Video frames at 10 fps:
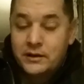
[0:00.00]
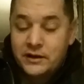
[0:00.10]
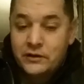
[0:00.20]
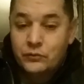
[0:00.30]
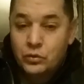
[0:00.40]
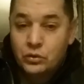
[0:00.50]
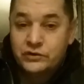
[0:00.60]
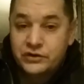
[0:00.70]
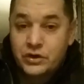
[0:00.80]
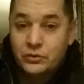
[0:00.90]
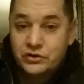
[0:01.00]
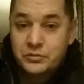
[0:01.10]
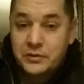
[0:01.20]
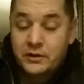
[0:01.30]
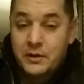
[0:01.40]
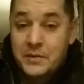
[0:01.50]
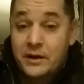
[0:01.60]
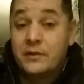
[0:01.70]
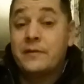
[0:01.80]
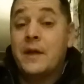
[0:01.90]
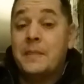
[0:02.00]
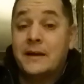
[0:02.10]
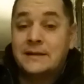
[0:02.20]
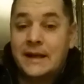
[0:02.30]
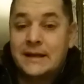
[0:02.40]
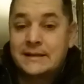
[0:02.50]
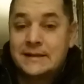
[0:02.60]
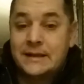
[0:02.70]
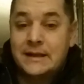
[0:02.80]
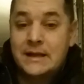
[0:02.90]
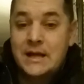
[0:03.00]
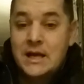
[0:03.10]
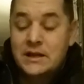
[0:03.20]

He that rules his own spirit, better than them that take a city.